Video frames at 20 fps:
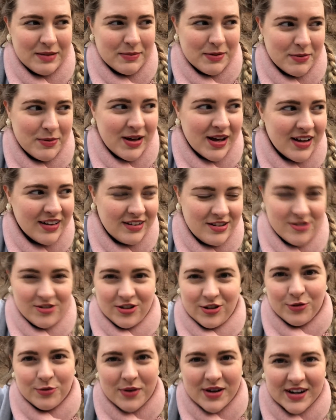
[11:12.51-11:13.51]
but we also
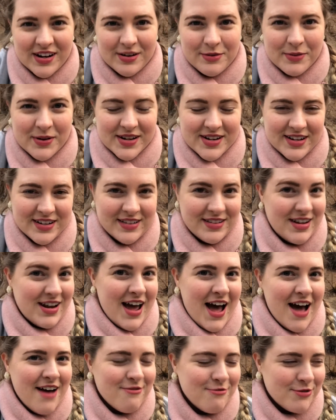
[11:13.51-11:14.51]
just wanted one to
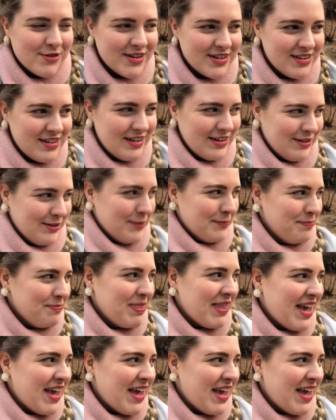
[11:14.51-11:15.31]
have one too.